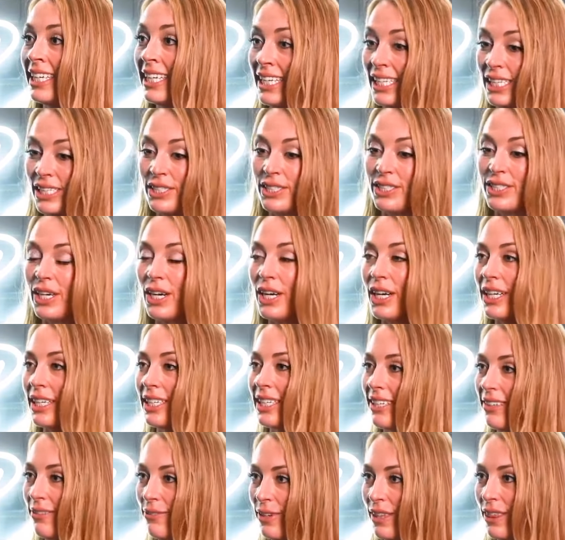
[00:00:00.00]

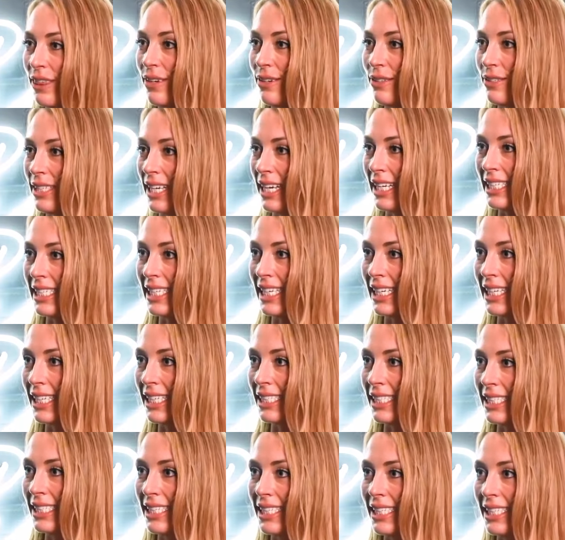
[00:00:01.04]
start with those
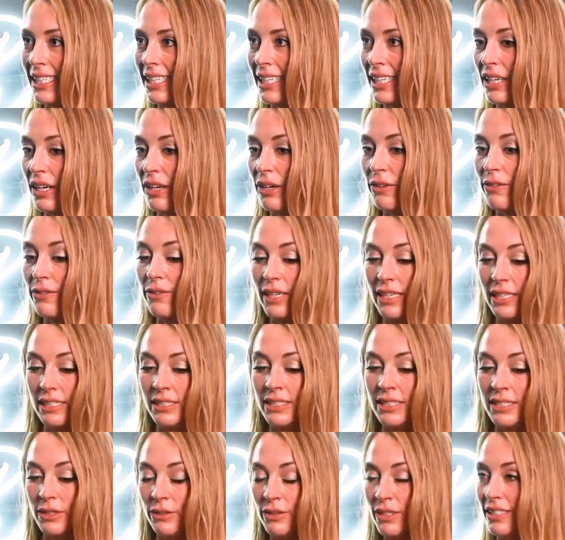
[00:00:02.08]
ideas, you know, as
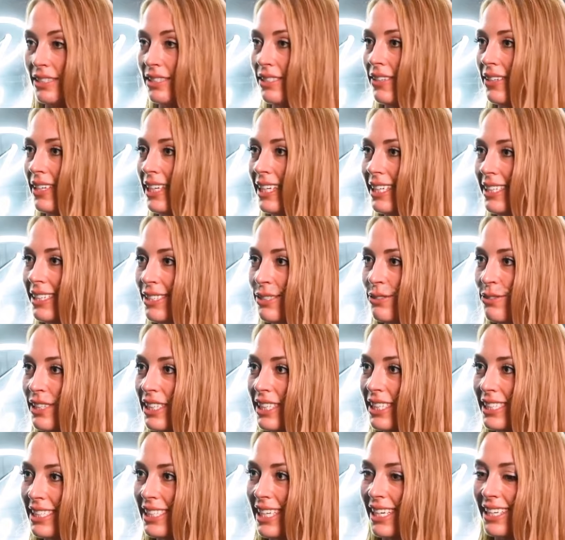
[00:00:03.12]
soon as you get into
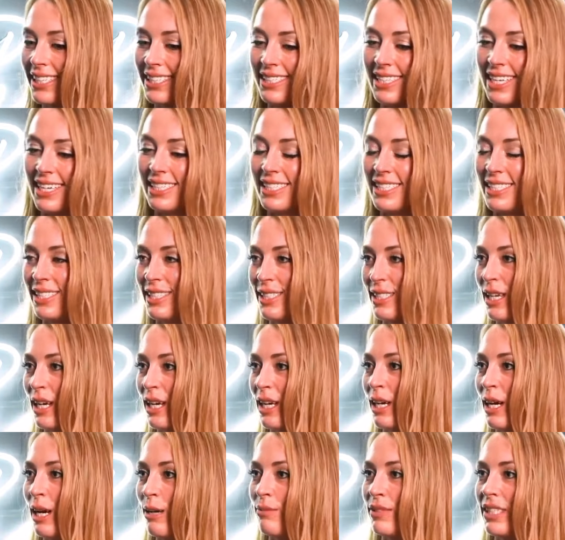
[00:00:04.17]
real estate, because then it's just going
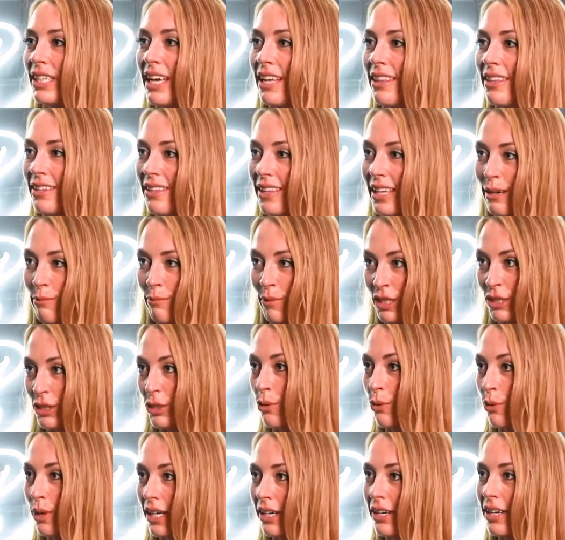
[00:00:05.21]
to come together that much
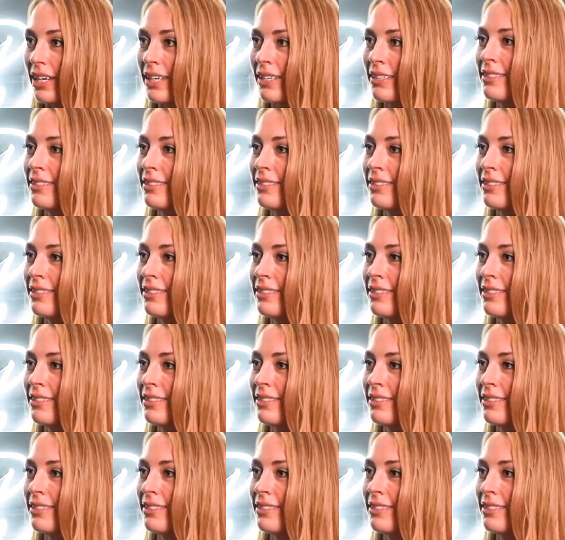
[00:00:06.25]
quicker.